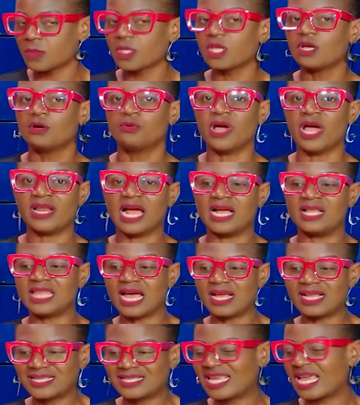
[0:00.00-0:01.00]
Right, and
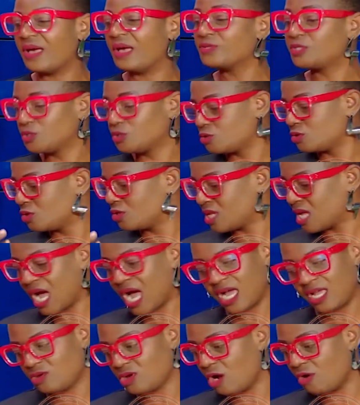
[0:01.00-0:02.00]
that helps you to know
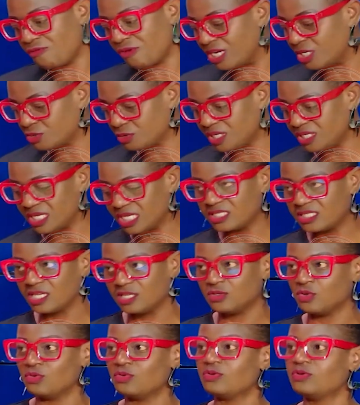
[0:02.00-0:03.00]
that you're overdoing this
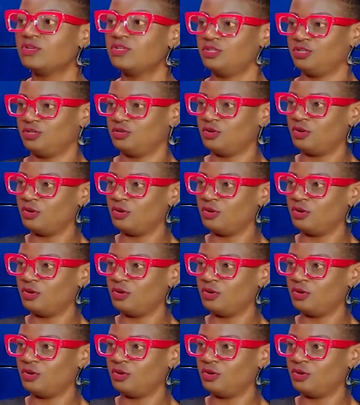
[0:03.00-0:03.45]
thing. No, you know.